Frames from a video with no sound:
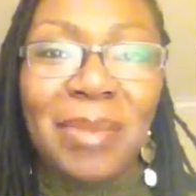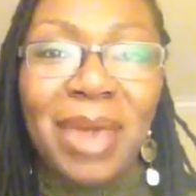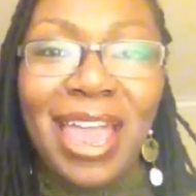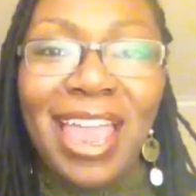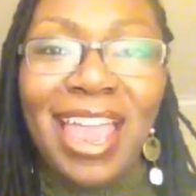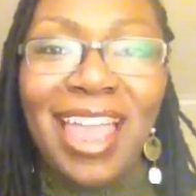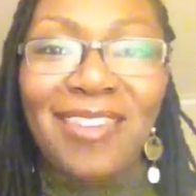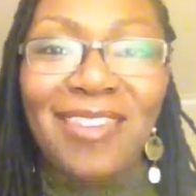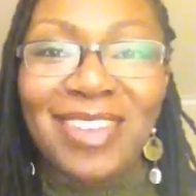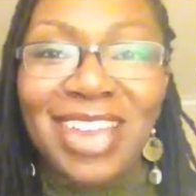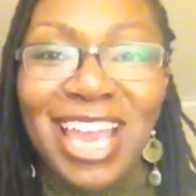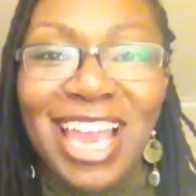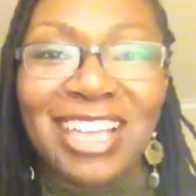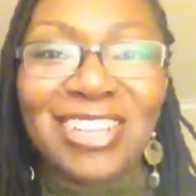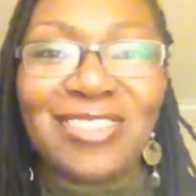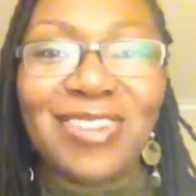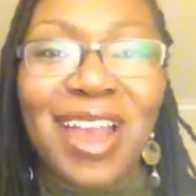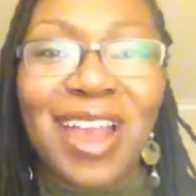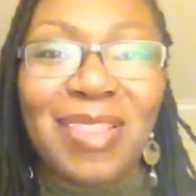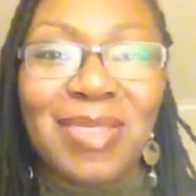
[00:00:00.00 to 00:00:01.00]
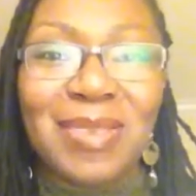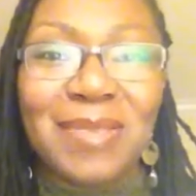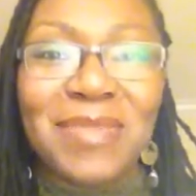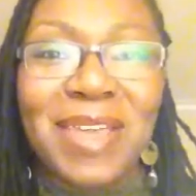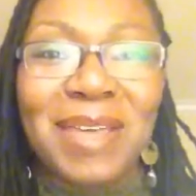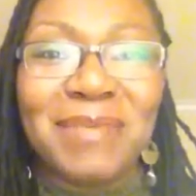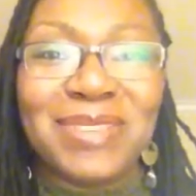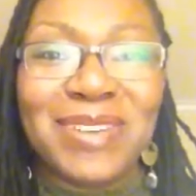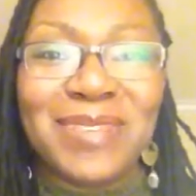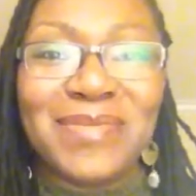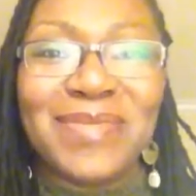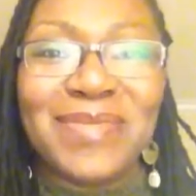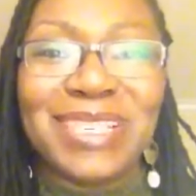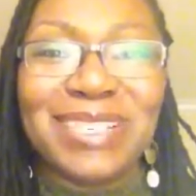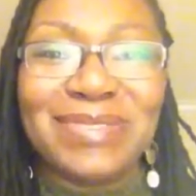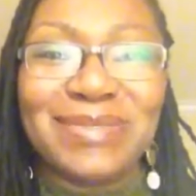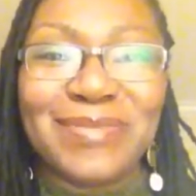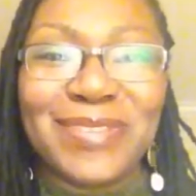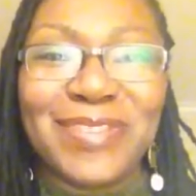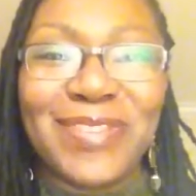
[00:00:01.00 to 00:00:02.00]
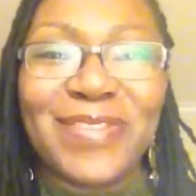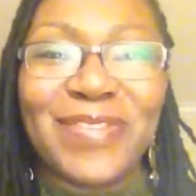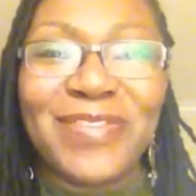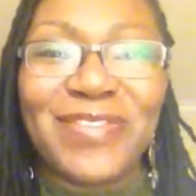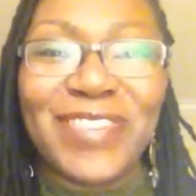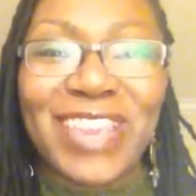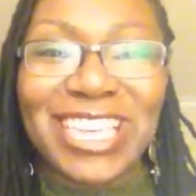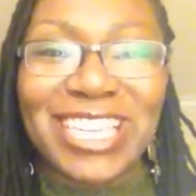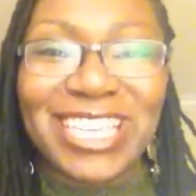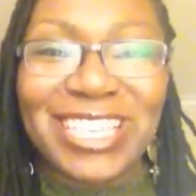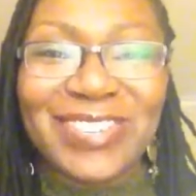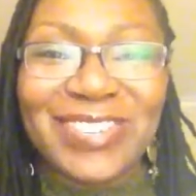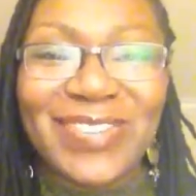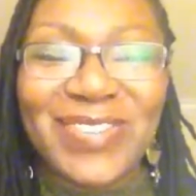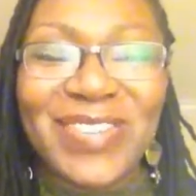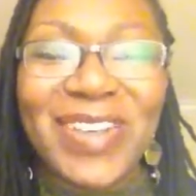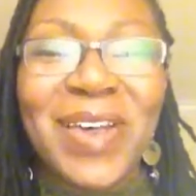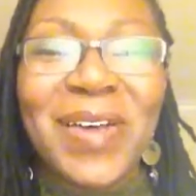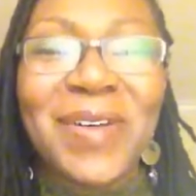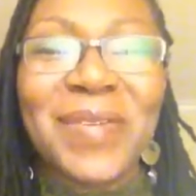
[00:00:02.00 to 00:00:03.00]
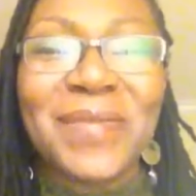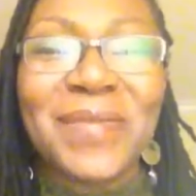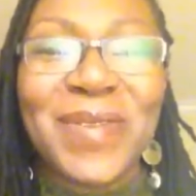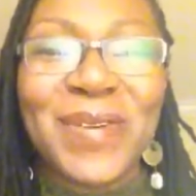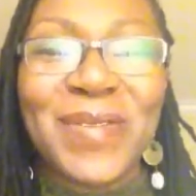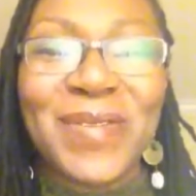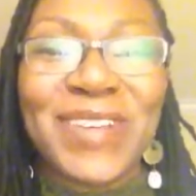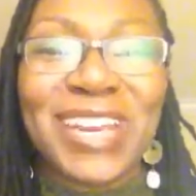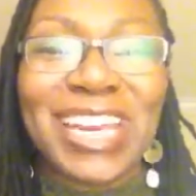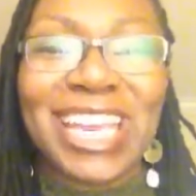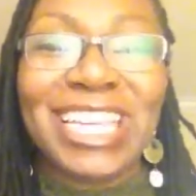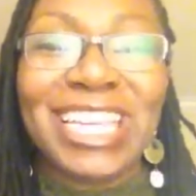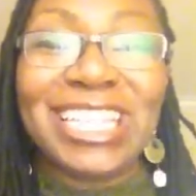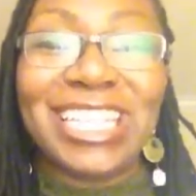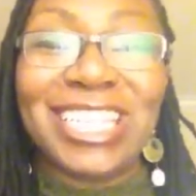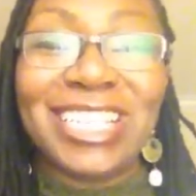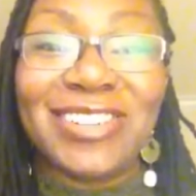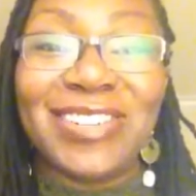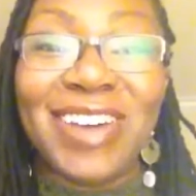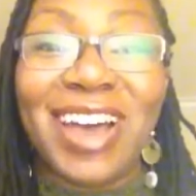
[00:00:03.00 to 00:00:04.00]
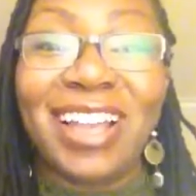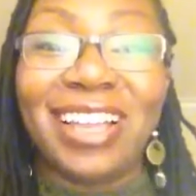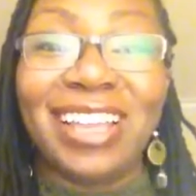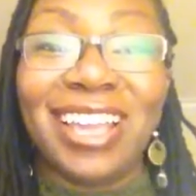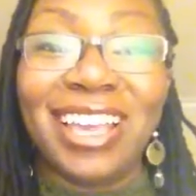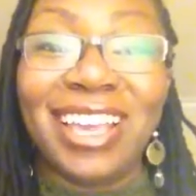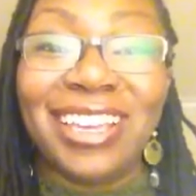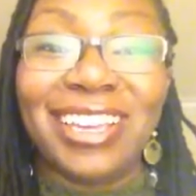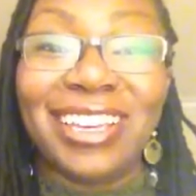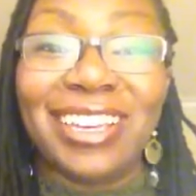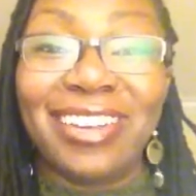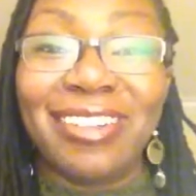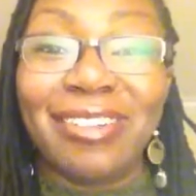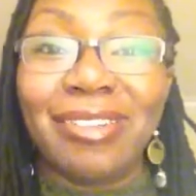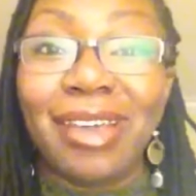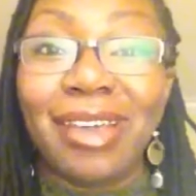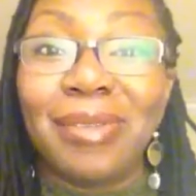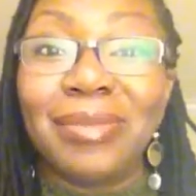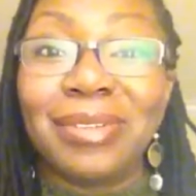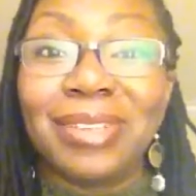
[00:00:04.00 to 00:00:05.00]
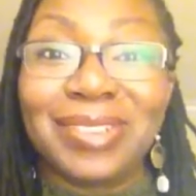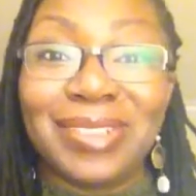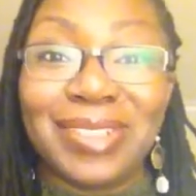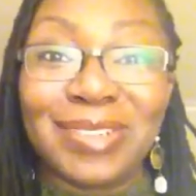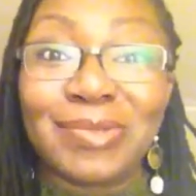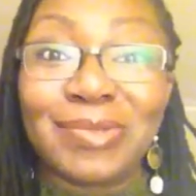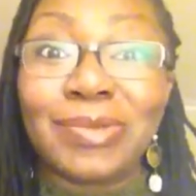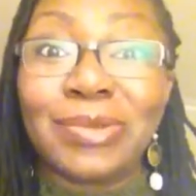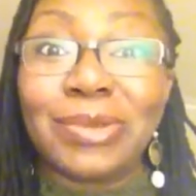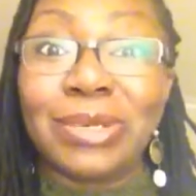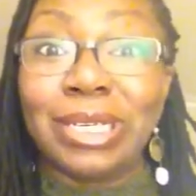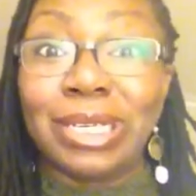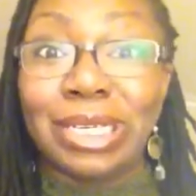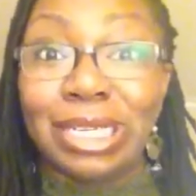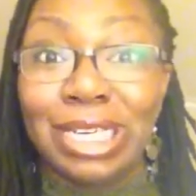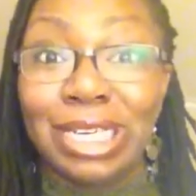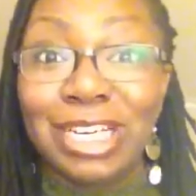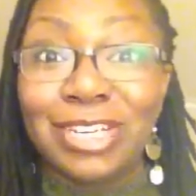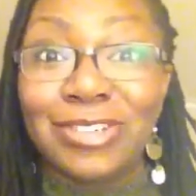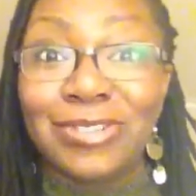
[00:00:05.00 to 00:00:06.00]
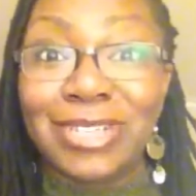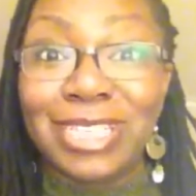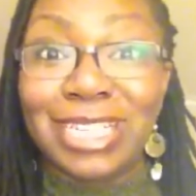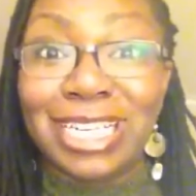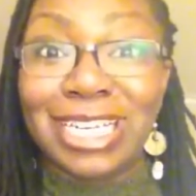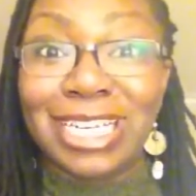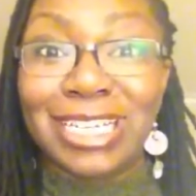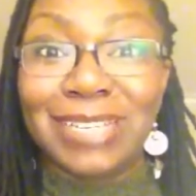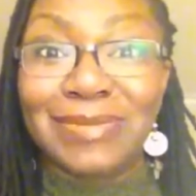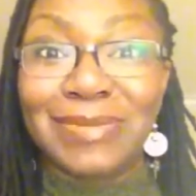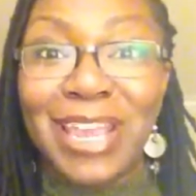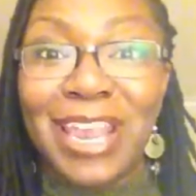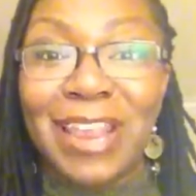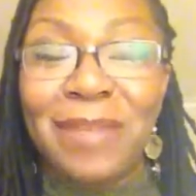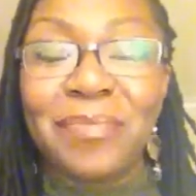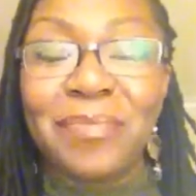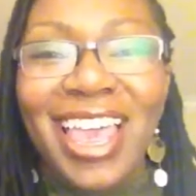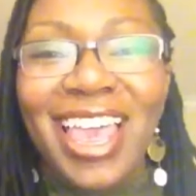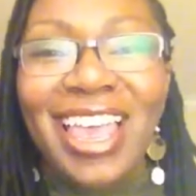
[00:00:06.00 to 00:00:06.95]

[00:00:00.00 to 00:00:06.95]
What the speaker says: I have not tried the Pepto-Bismol facial, but when I do, I'll let you know. That was really interesting to me.